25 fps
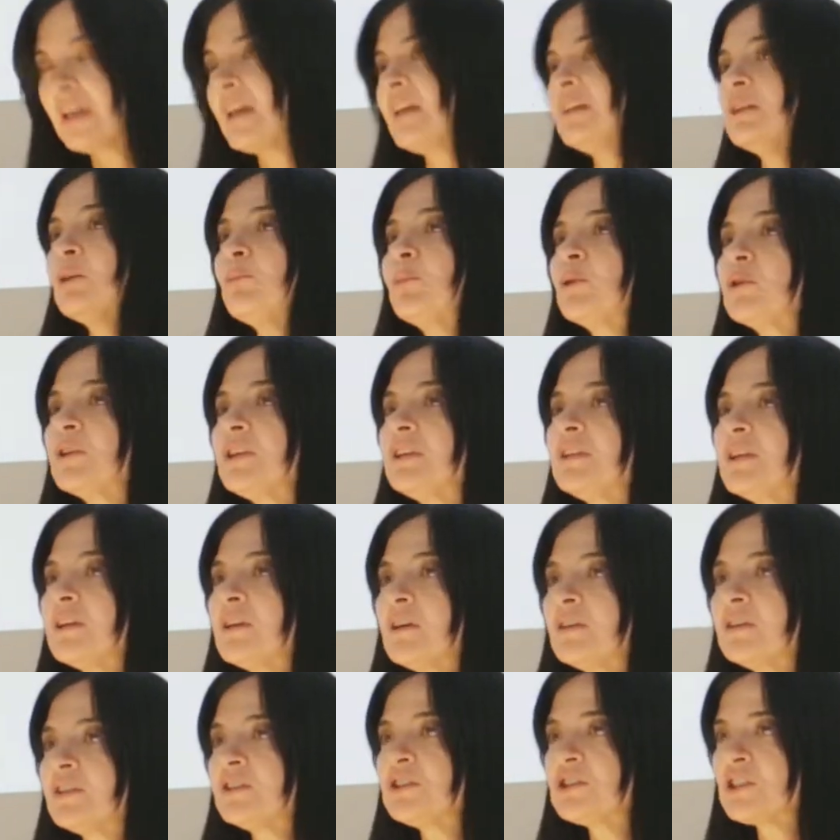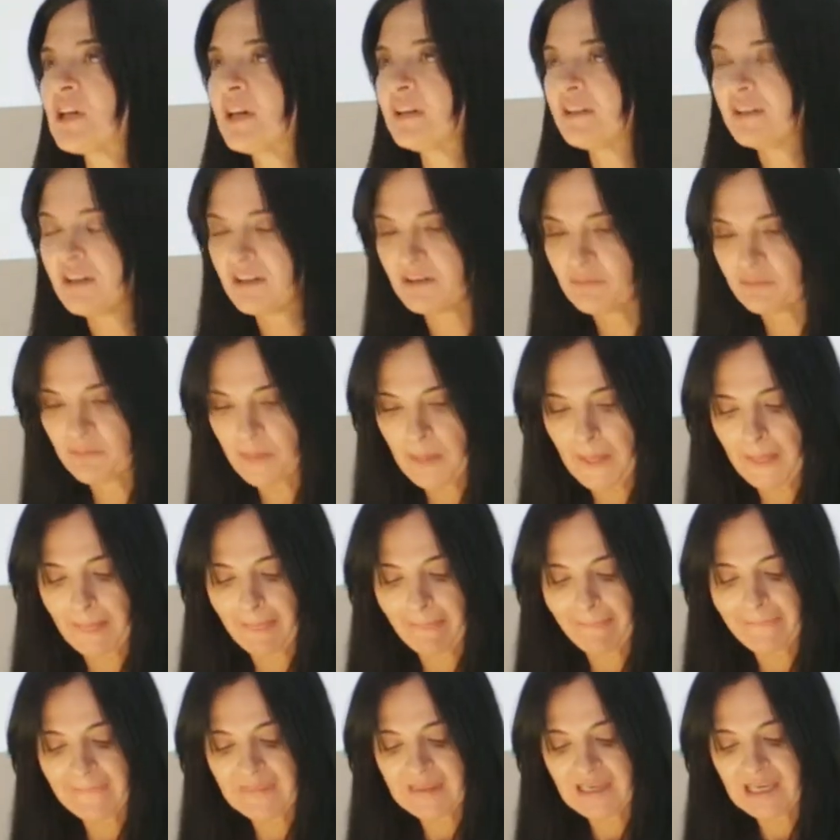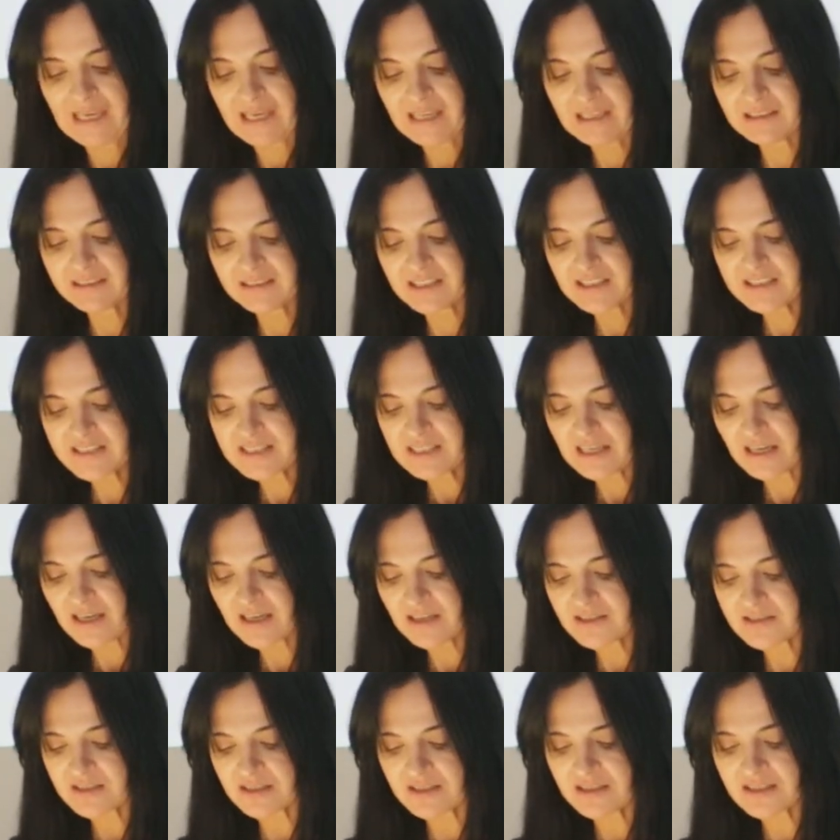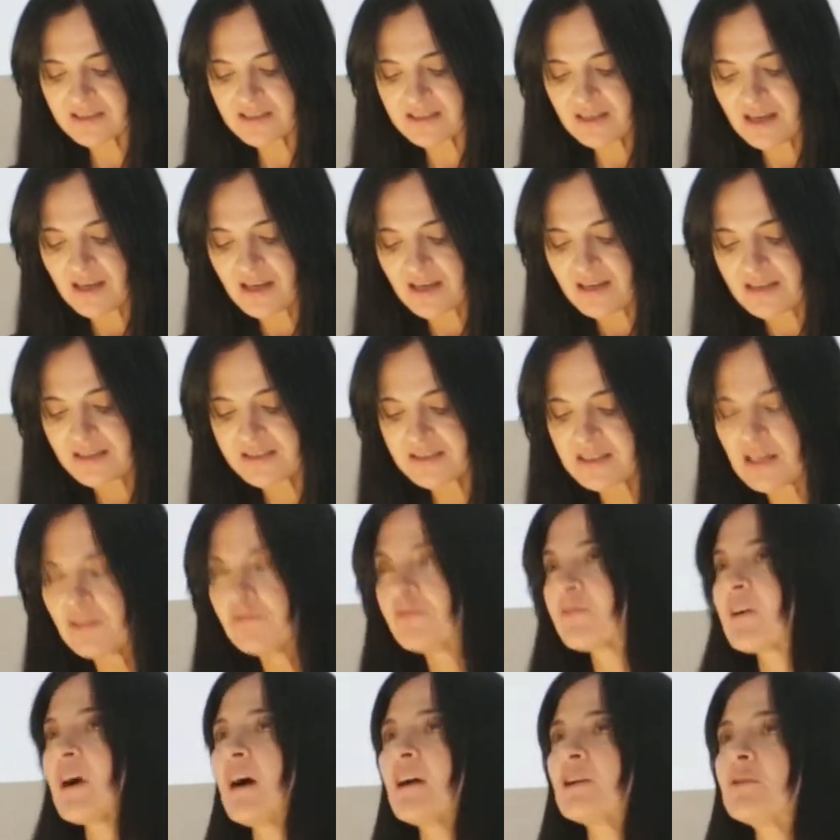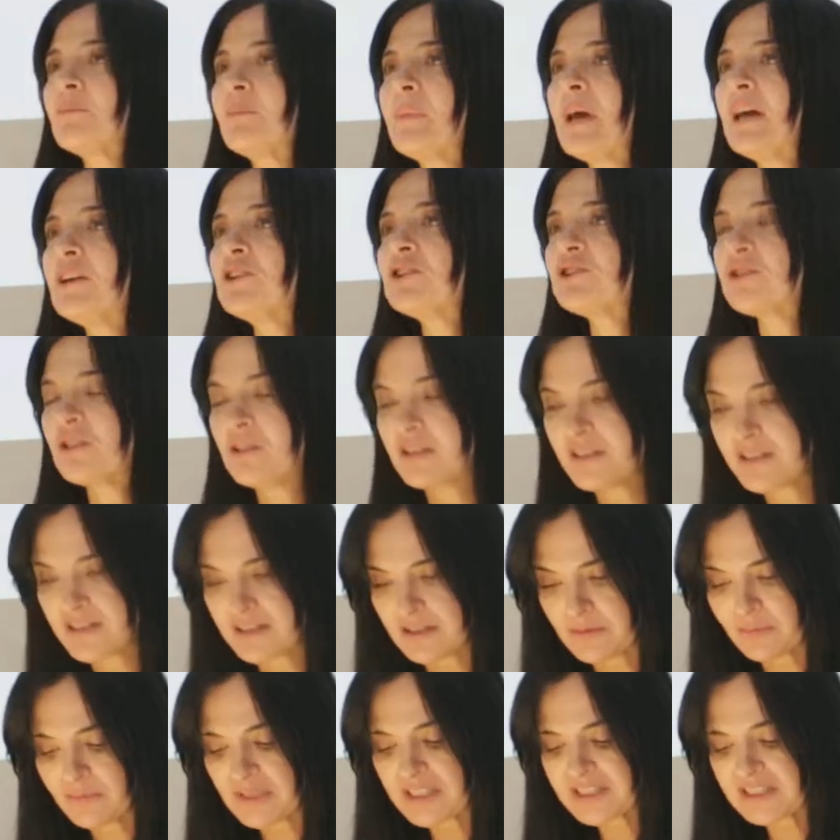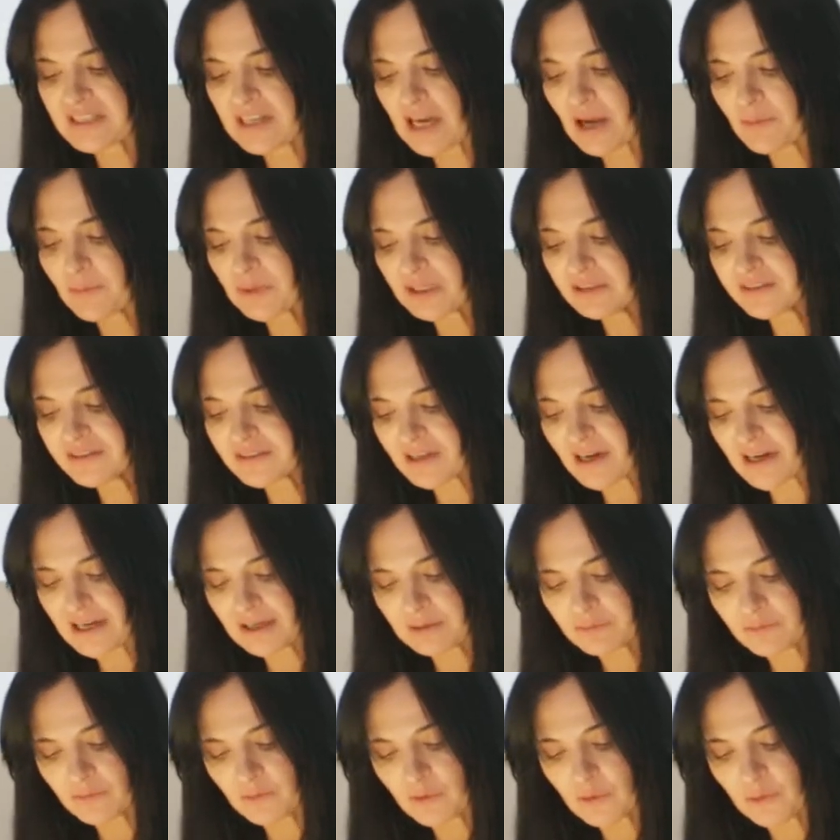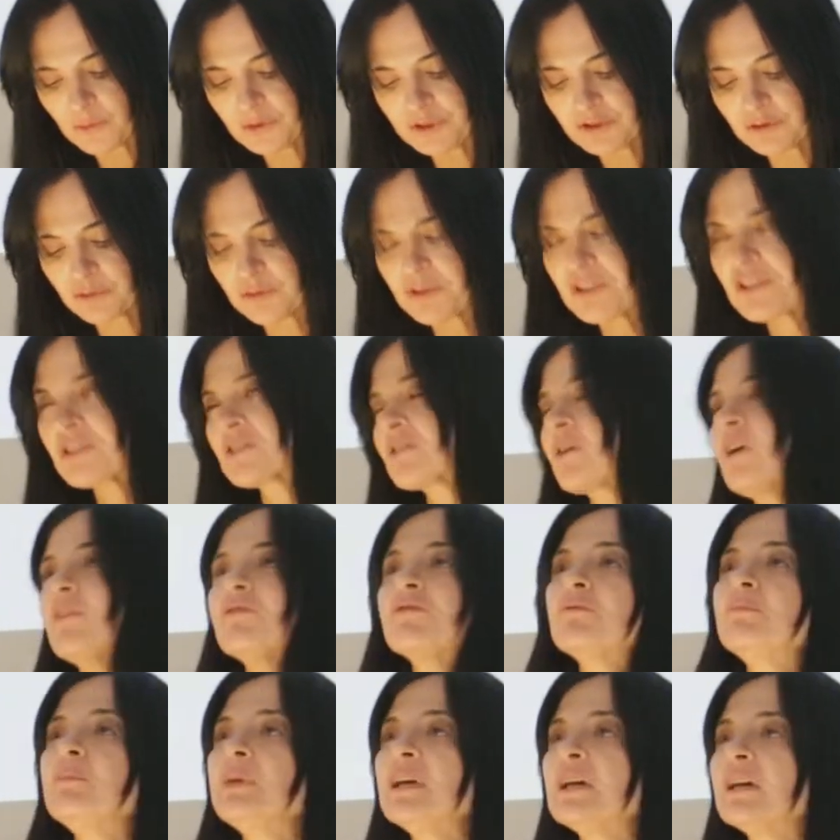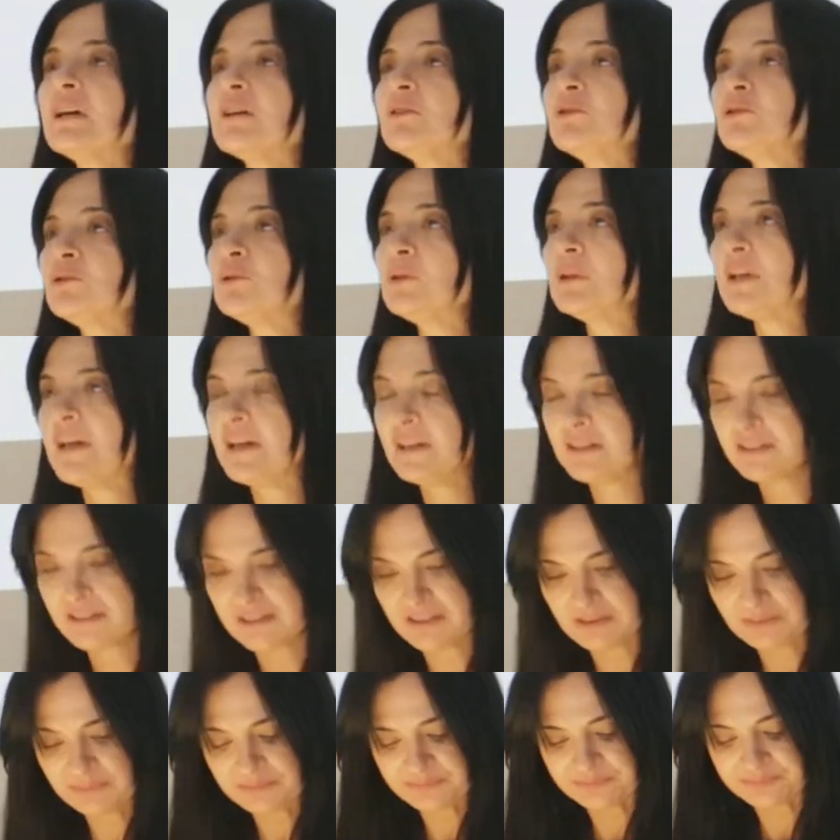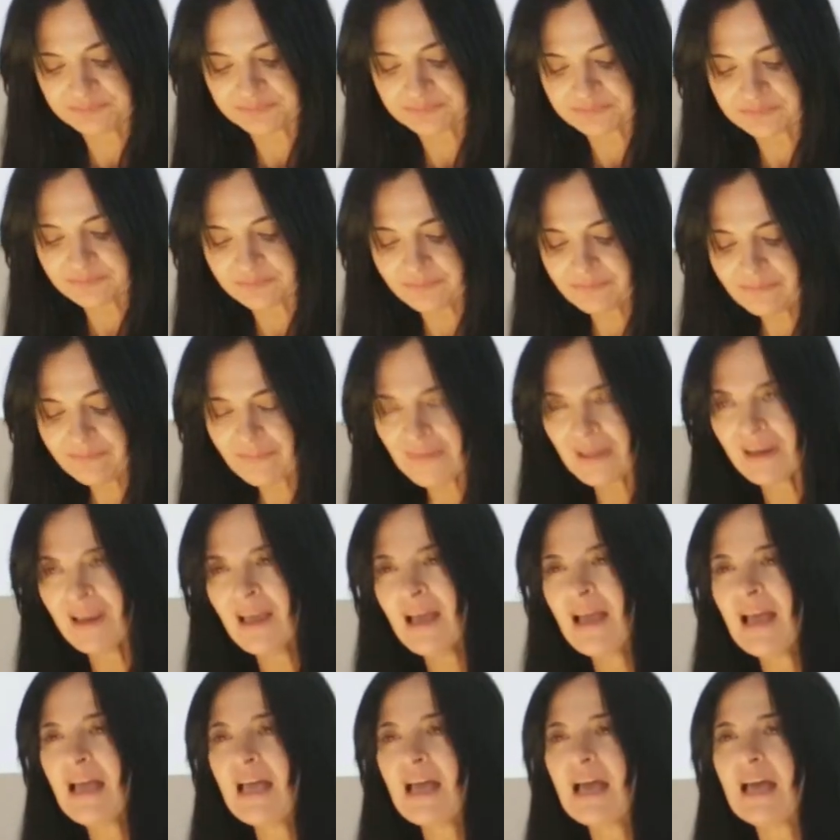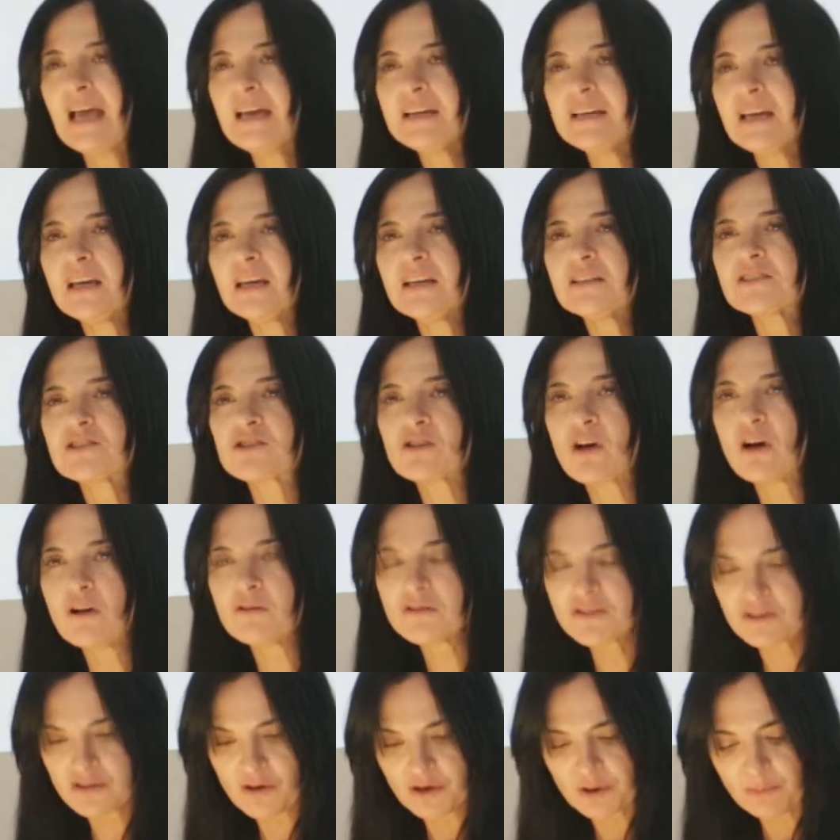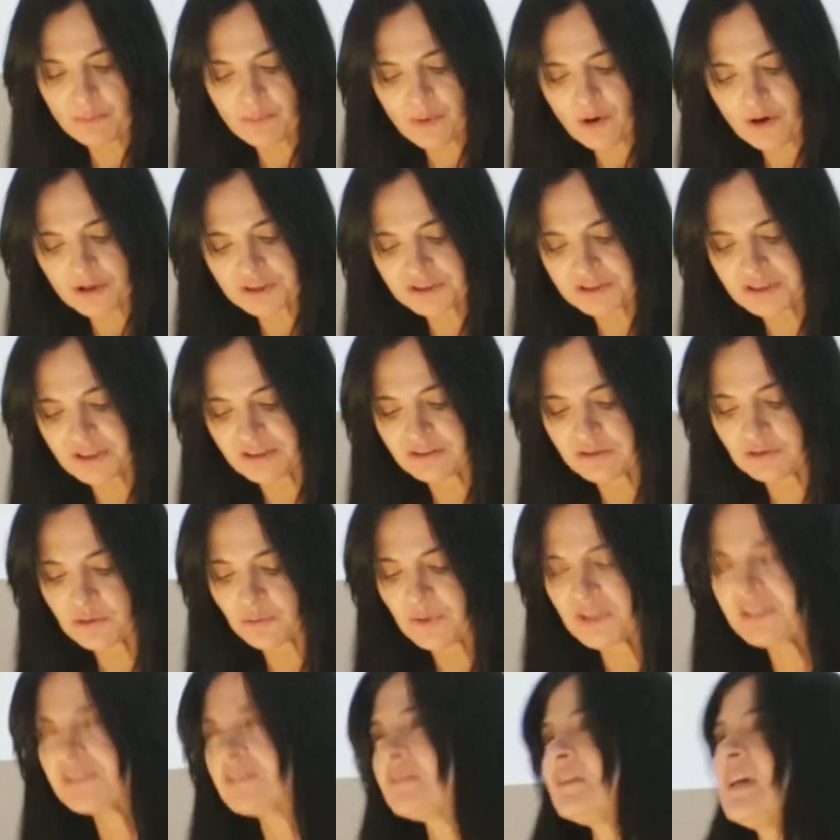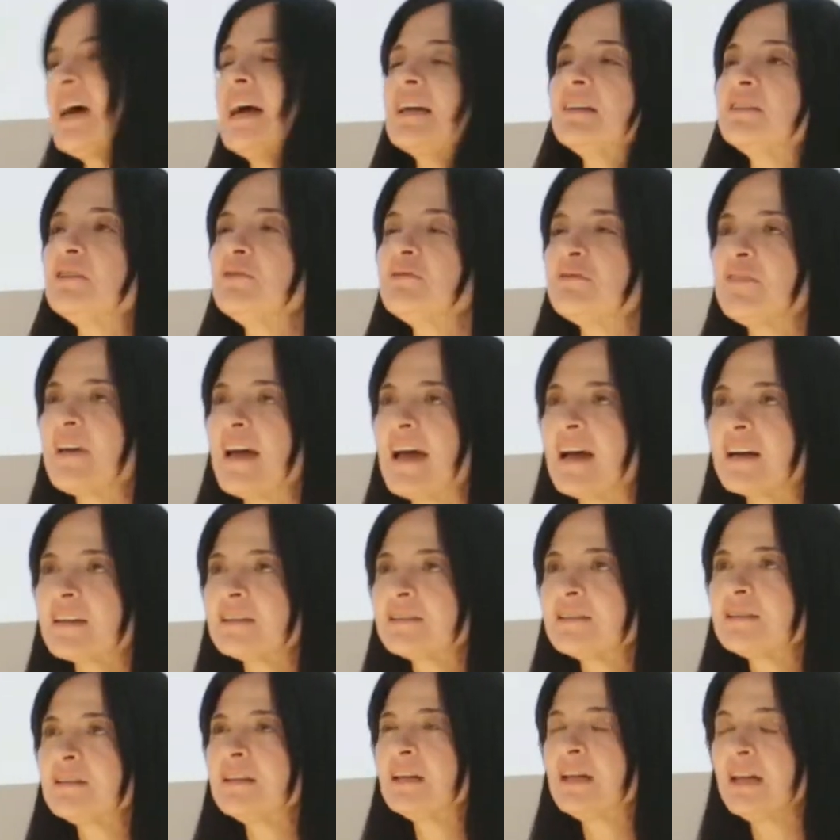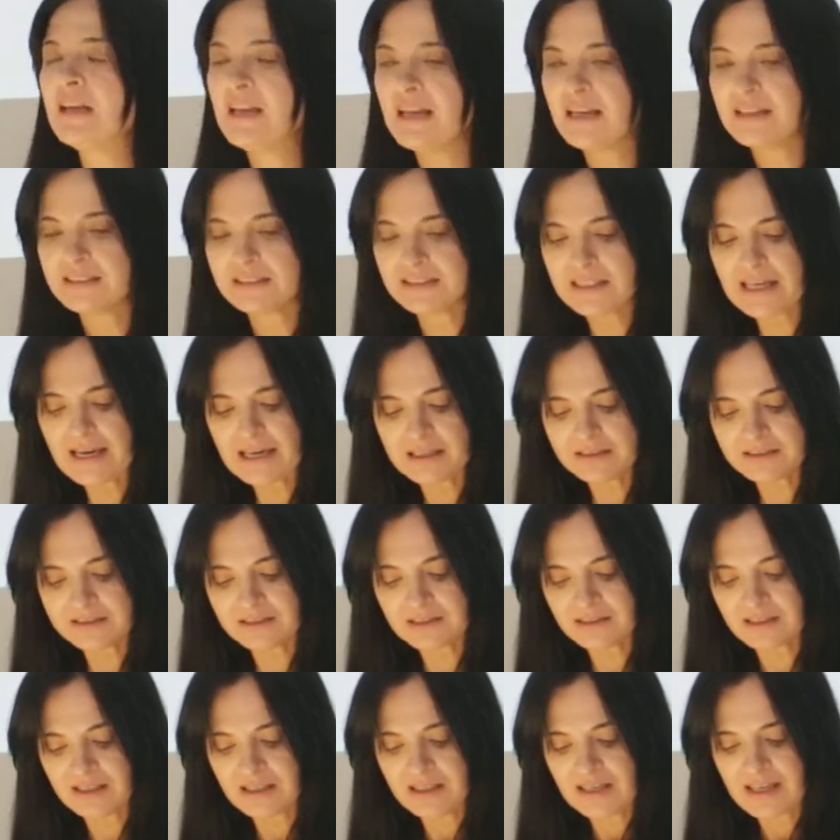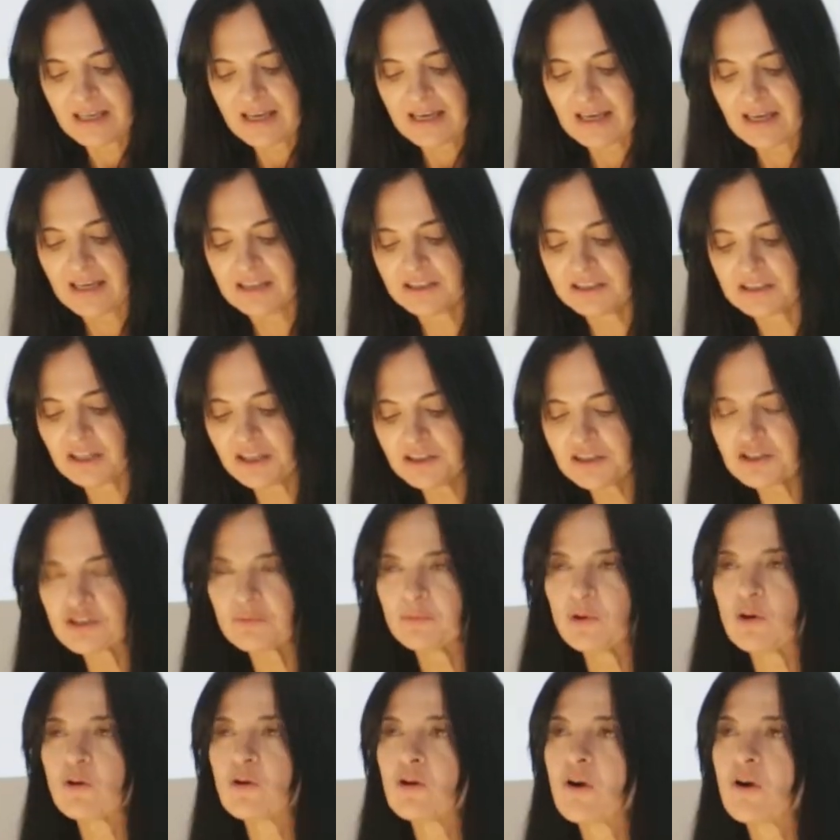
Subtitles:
in the political agenda. In these cases, safeguard measures must come in time with the risk of being too late. And it's also important to underline the fact that intangible